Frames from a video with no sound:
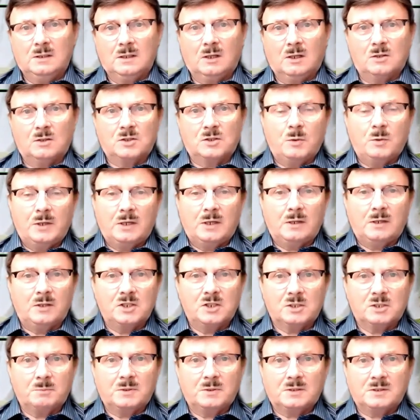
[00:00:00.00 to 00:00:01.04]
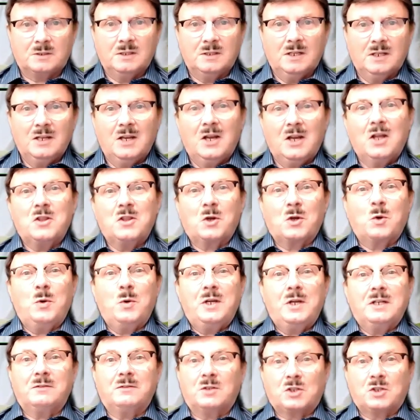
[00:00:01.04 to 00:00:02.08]
because Queen Elizabeth, the
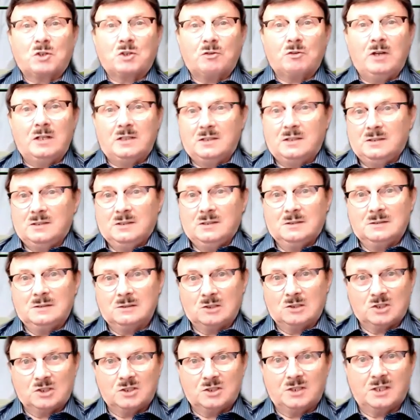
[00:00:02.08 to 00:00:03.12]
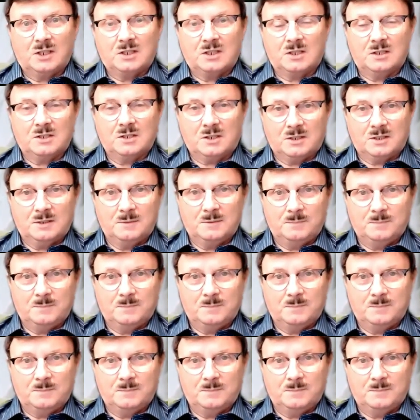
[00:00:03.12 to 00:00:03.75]
Queen of Australia, doesn't exist.